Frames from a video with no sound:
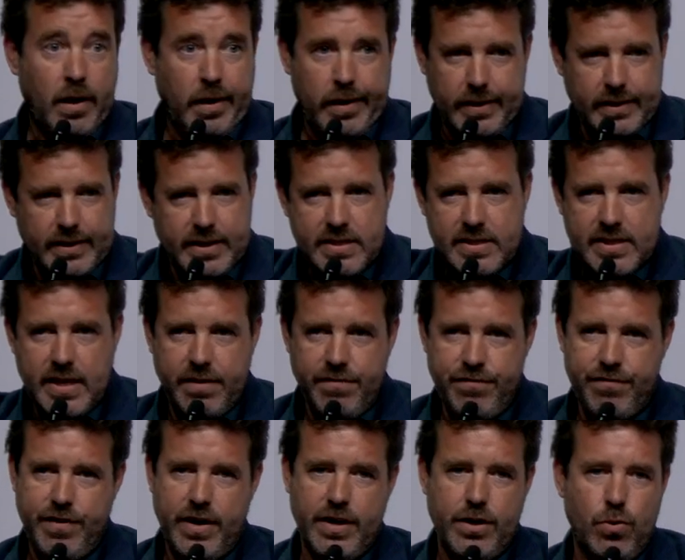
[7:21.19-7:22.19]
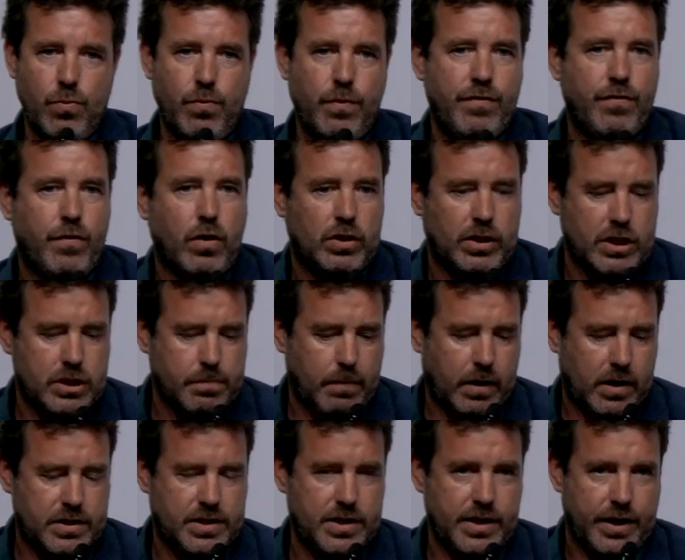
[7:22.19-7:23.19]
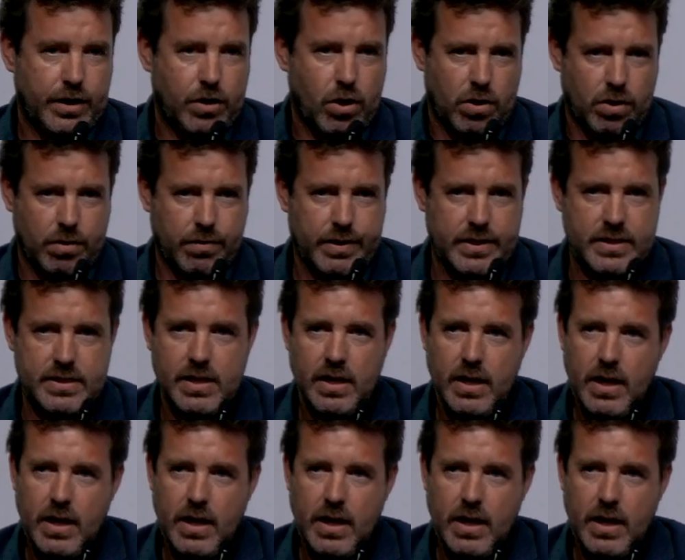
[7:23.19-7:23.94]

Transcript: In this same venue, we've got the Smart City Congress